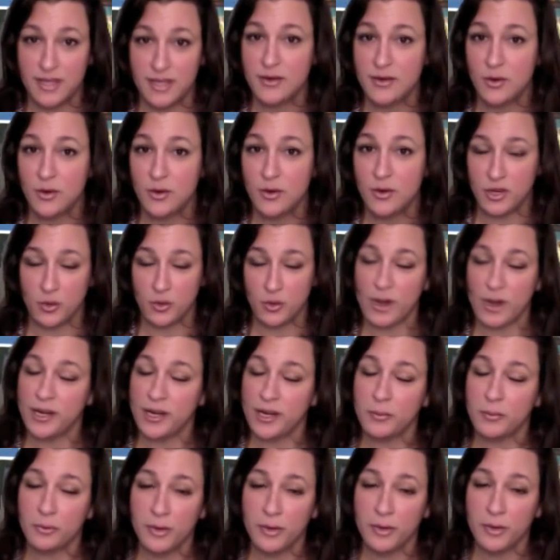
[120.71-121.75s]
When you're ready to
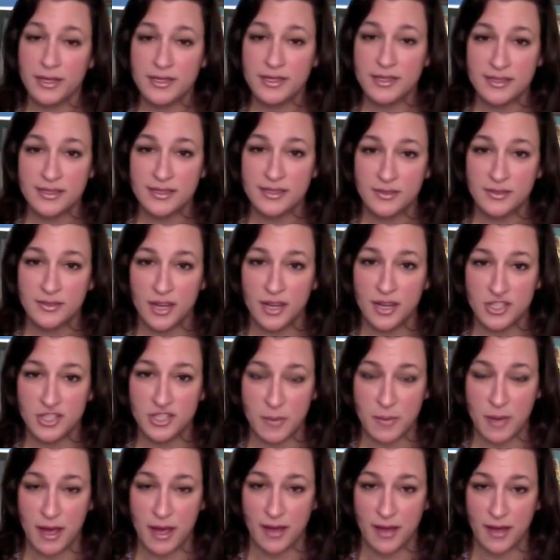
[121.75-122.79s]
print a
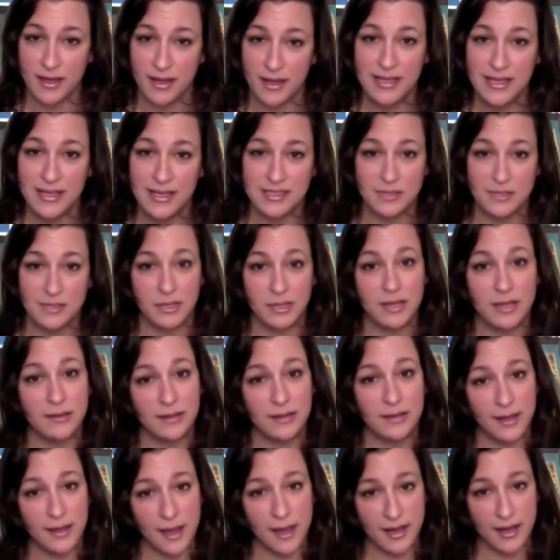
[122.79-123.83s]
JPEG, simply
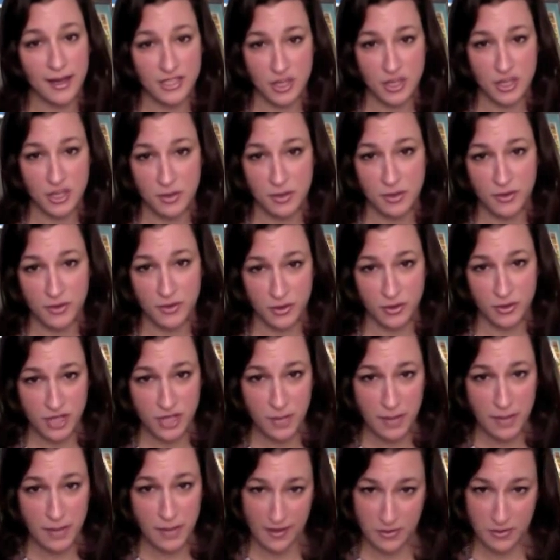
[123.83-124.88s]
click on Adobe
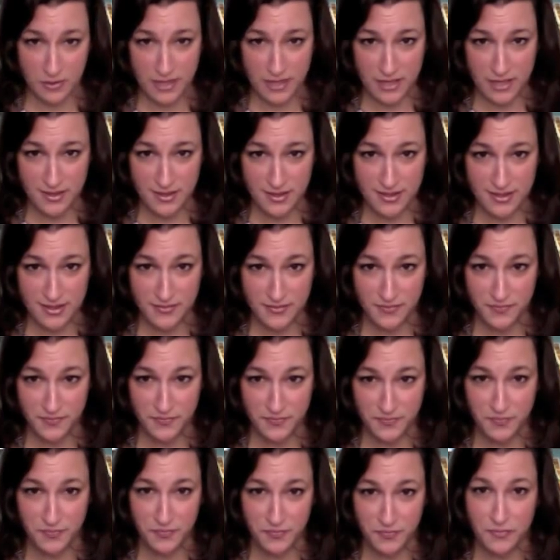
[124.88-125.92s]
Photoshop Elements
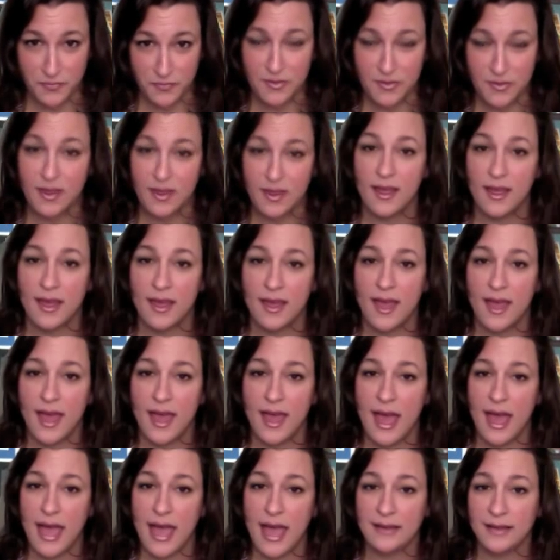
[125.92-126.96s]

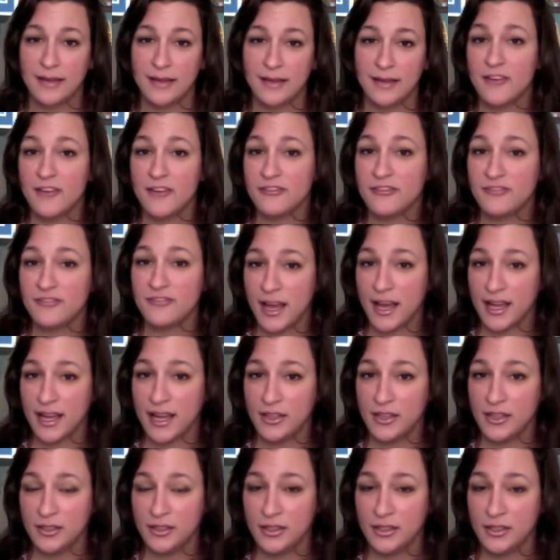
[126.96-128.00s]
and click
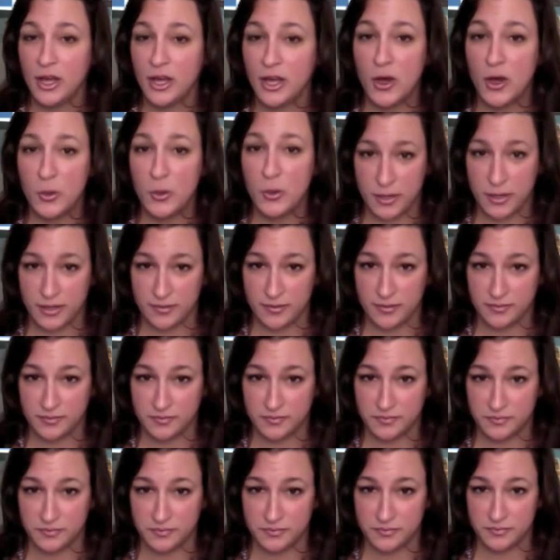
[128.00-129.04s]
File, Open.
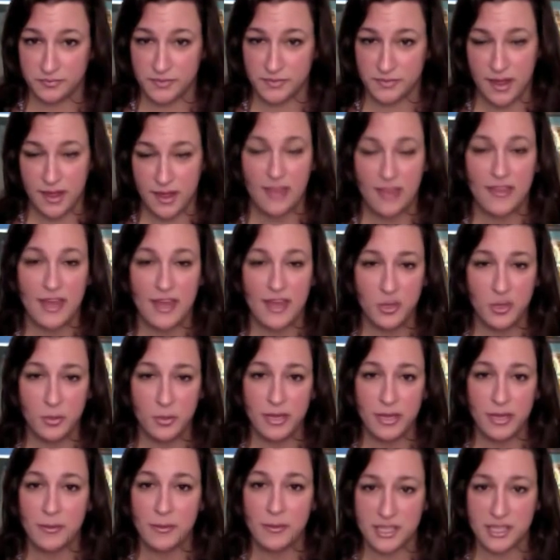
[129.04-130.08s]
Then you'll
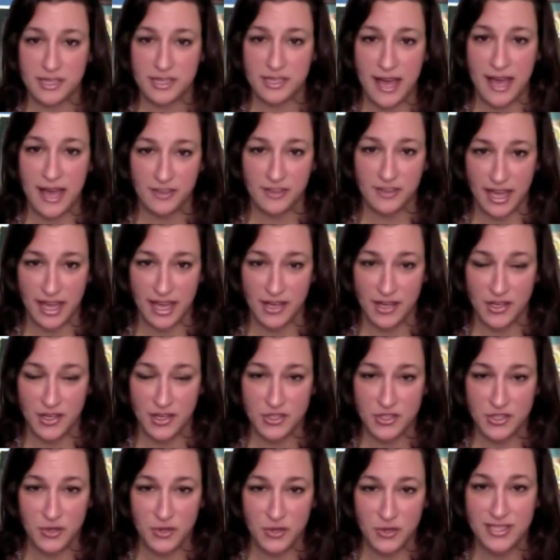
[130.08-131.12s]
be able to navigate
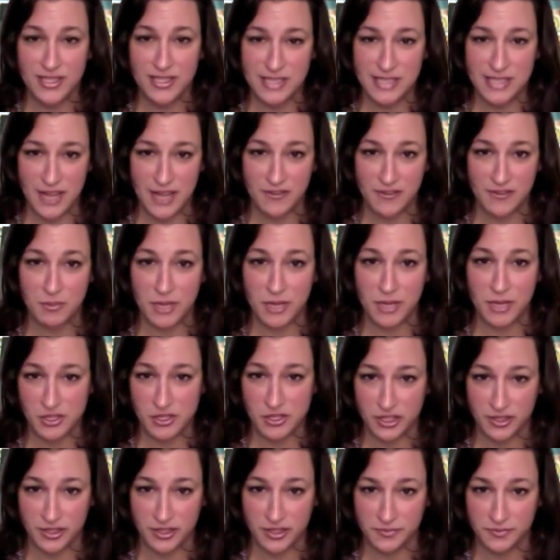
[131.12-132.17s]
to the saved
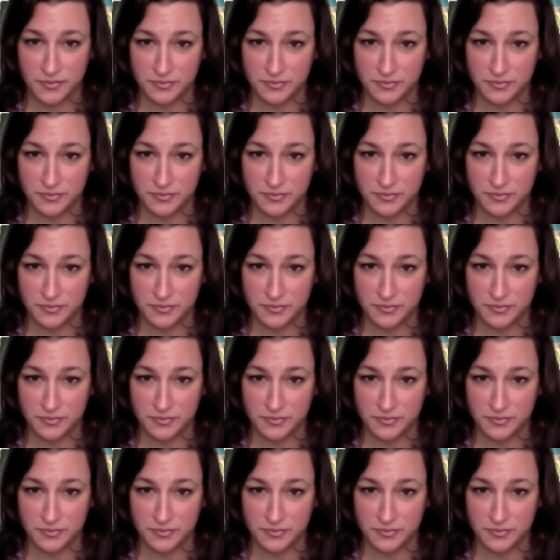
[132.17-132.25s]
picture.